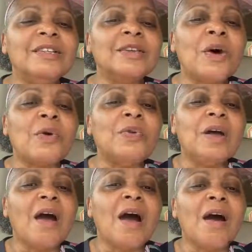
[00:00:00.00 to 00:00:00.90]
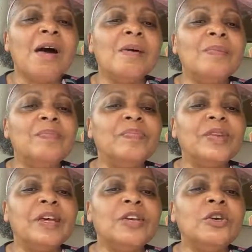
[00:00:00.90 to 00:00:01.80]
So um,
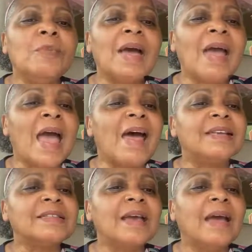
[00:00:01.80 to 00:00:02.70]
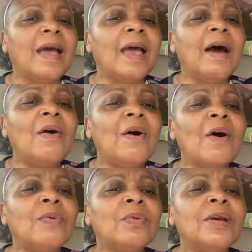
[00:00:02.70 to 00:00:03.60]
you may ask, how
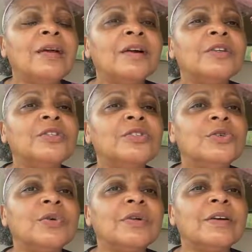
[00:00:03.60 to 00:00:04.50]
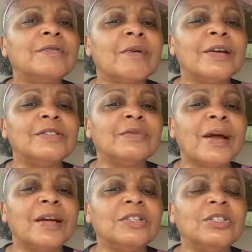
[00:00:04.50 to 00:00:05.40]
are we assured of
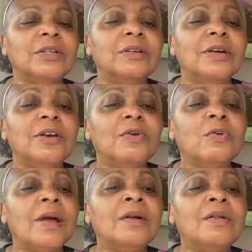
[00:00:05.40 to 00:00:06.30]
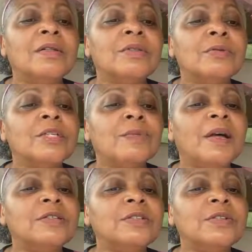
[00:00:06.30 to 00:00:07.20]
resurrection? Well, the
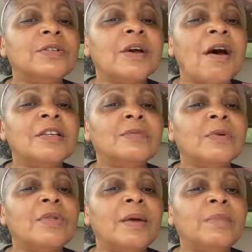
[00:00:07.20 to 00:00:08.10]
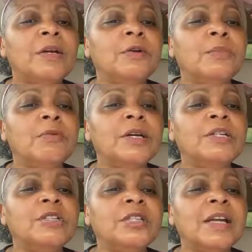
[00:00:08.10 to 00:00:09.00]
response to the gospel that Peter
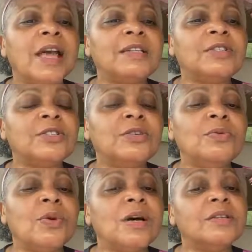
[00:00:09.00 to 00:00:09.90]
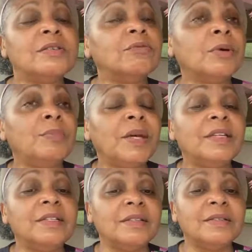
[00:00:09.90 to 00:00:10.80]
preached in Acts 2 was
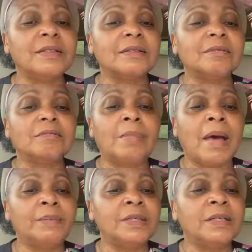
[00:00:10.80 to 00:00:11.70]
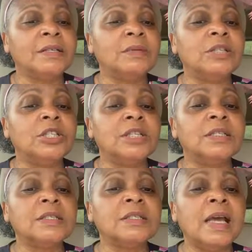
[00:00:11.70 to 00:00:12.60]
repentance, baptism in
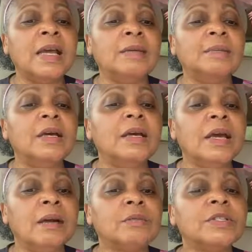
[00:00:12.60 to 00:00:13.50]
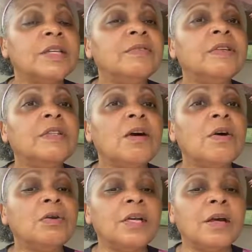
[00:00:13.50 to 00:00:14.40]
Jesus' name, and receiving the
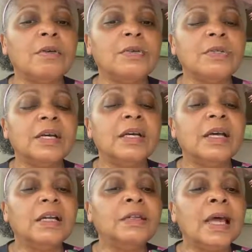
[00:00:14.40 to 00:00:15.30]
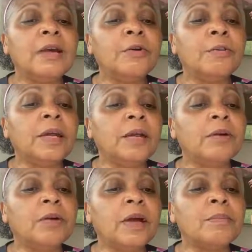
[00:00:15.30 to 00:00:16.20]
Holy Ghost. Later,
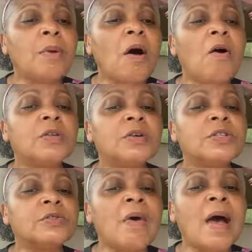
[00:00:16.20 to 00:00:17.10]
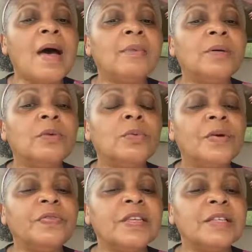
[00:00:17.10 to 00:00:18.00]
Peter and Paul described
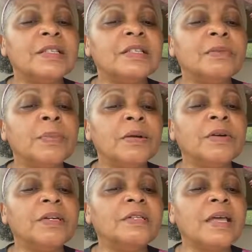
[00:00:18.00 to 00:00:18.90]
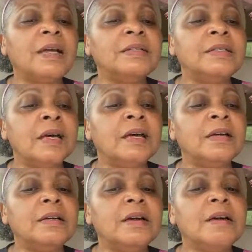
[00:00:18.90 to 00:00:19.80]
what this experience had
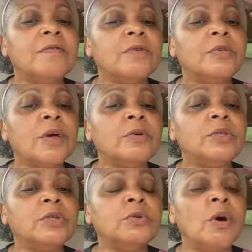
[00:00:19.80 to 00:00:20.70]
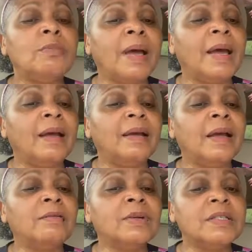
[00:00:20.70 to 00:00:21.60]
done for those who obeyed
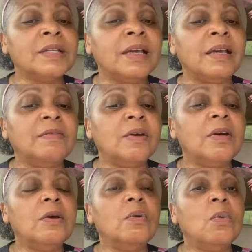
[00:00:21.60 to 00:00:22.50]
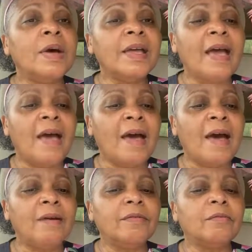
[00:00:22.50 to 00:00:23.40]
and received. We
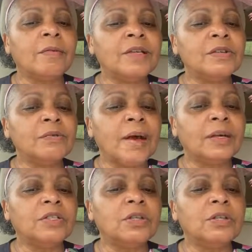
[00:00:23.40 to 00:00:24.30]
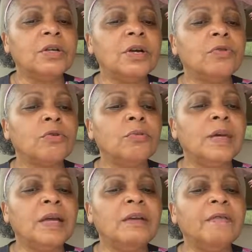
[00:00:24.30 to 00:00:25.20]
have resurrection through
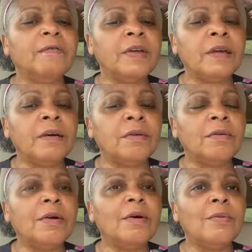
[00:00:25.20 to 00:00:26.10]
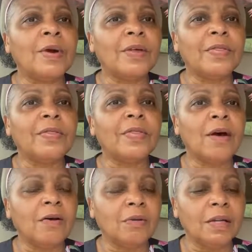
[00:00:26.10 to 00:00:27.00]
being filled with
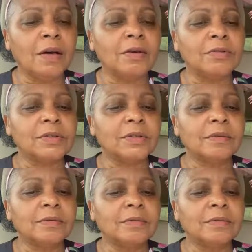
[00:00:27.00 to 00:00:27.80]
the Holy Ghost.